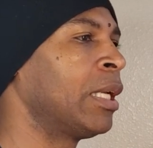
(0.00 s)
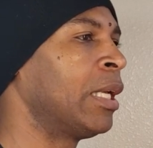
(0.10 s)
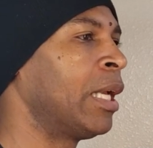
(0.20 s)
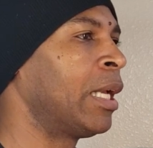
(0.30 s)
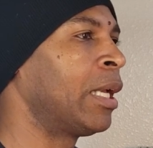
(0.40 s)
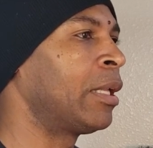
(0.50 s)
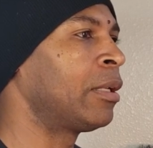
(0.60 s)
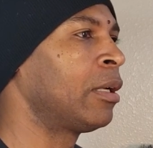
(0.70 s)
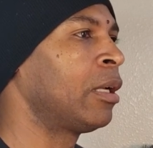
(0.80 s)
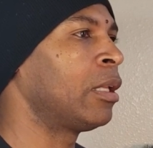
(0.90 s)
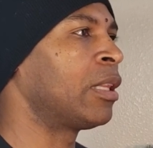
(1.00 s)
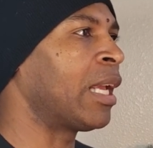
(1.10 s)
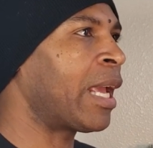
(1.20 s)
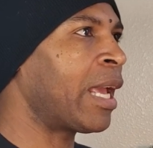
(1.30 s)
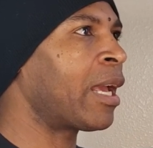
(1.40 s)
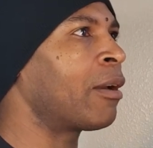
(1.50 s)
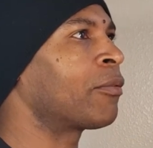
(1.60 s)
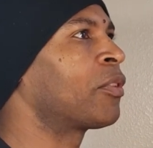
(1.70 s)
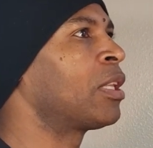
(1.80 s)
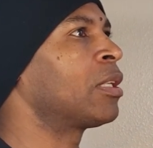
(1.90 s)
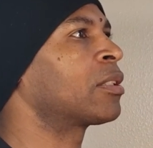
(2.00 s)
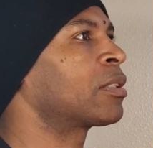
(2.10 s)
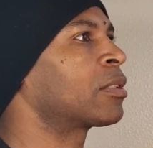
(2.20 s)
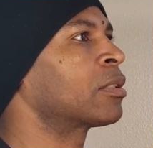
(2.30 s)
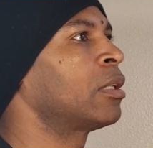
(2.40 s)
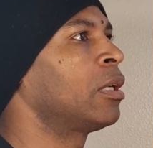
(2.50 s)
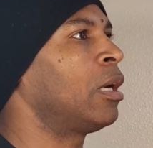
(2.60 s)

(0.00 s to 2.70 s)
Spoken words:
and they have this,